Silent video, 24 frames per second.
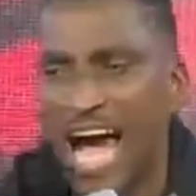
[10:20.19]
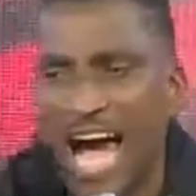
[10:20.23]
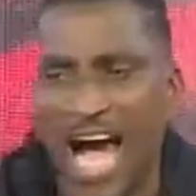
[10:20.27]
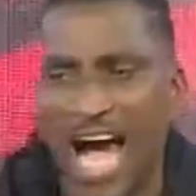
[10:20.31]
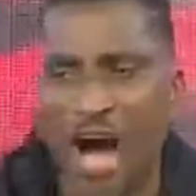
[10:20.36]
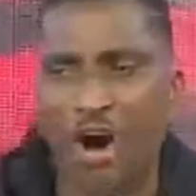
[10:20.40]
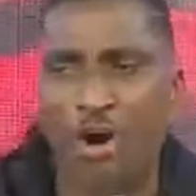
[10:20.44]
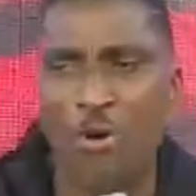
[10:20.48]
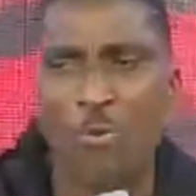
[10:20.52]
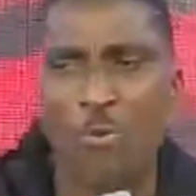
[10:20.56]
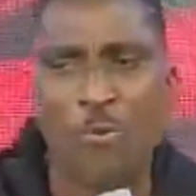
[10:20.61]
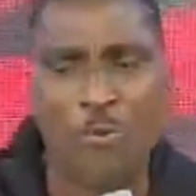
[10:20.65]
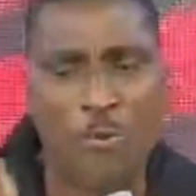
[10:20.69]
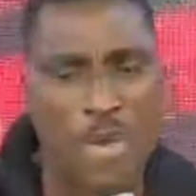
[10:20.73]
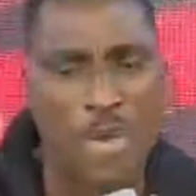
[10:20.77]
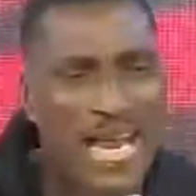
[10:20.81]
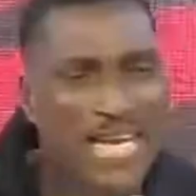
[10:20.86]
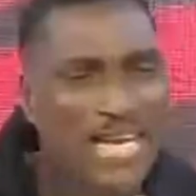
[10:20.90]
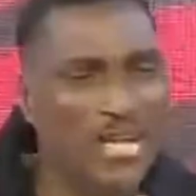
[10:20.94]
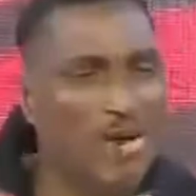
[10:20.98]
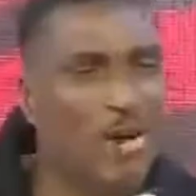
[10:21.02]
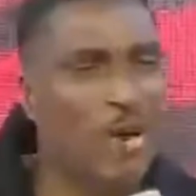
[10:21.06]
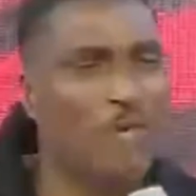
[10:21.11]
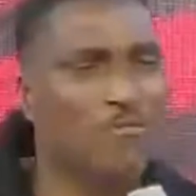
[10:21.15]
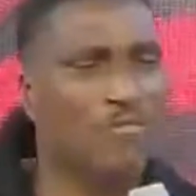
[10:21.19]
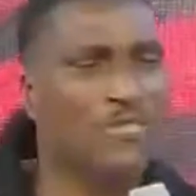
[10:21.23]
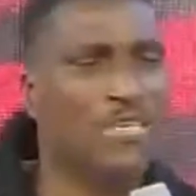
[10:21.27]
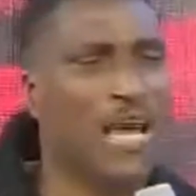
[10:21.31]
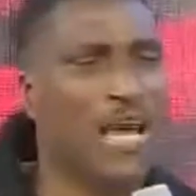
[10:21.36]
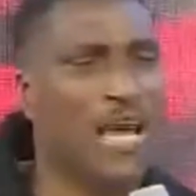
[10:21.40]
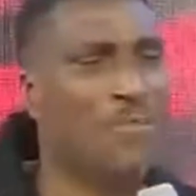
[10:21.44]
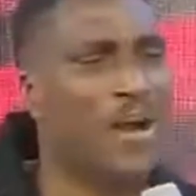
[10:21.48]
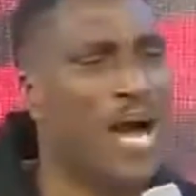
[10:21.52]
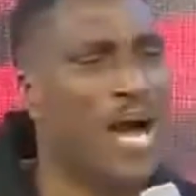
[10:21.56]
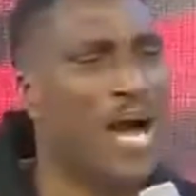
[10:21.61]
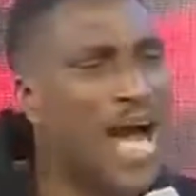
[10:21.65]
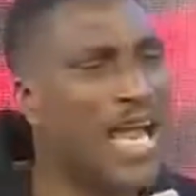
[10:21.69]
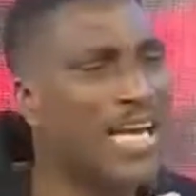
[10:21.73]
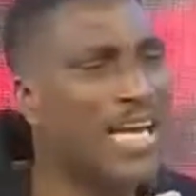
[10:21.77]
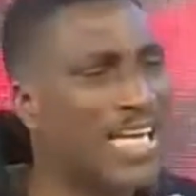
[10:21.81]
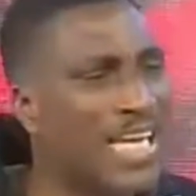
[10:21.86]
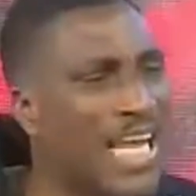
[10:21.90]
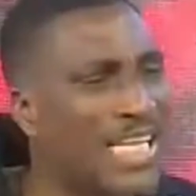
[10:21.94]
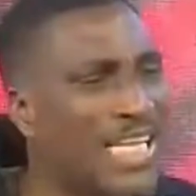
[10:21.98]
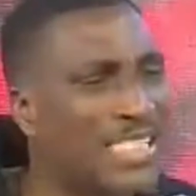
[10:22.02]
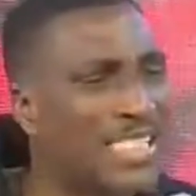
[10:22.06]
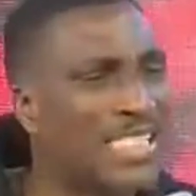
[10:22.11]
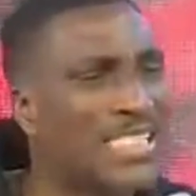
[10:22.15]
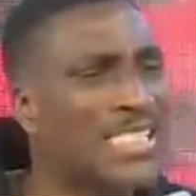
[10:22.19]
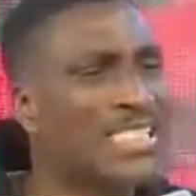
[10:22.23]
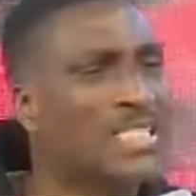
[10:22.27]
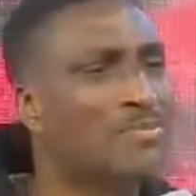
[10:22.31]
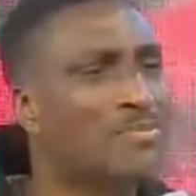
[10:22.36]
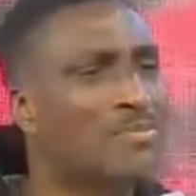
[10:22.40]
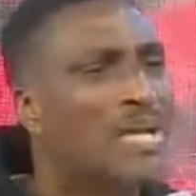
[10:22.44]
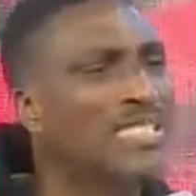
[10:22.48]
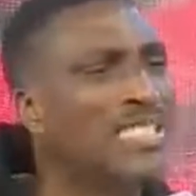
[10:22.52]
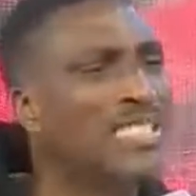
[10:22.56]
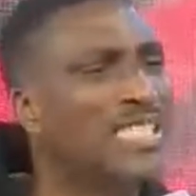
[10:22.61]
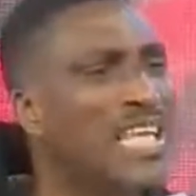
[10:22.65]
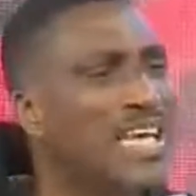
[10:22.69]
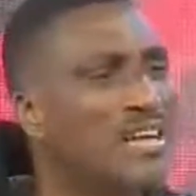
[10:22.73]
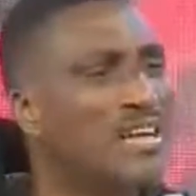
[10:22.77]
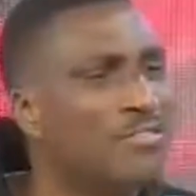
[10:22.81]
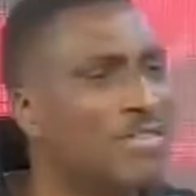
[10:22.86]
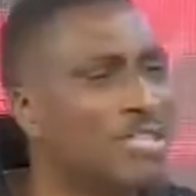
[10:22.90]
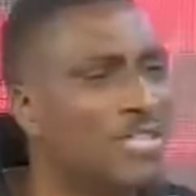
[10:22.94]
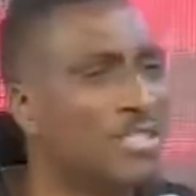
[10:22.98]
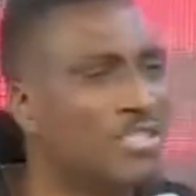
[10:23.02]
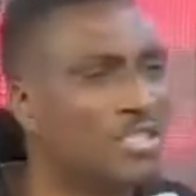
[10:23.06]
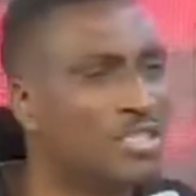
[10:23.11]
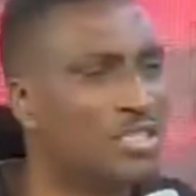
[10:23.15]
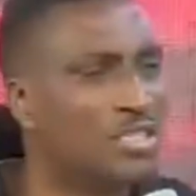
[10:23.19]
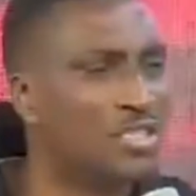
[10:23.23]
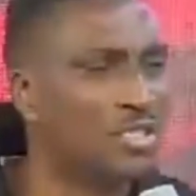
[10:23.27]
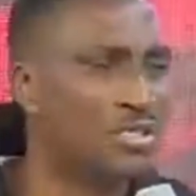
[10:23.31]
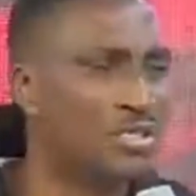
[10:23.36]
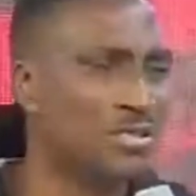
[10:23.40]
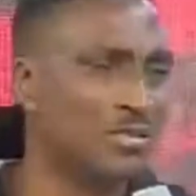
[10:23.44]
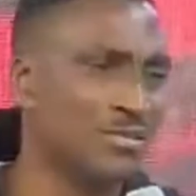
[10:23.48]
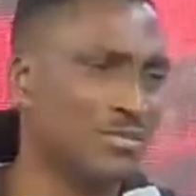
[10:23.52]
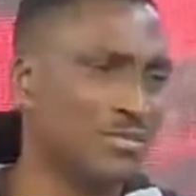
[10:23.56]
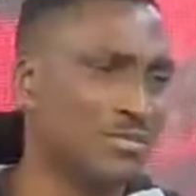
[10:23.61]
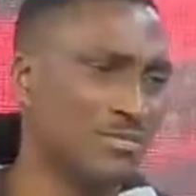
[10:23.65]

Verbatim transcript: how many of them are legitimately rich?